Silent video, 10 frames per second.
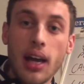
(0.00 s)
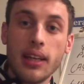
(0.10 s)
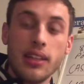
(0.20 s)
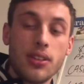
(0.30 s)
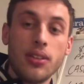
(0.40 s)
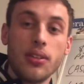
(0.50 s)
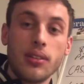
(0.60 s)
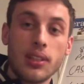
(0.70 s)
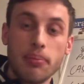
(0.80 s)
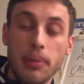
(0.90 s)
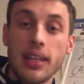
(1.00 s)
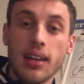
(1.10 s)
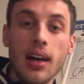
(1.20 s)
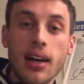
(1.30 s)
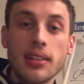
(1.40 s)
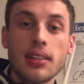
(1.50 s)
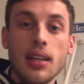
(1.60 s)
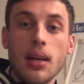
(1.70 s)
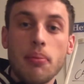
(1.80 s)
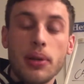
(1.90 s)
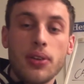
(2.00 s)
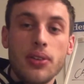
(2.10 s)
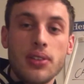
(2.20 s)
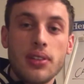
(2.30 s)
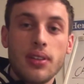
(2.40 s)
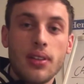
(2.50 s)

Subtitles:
into big cards because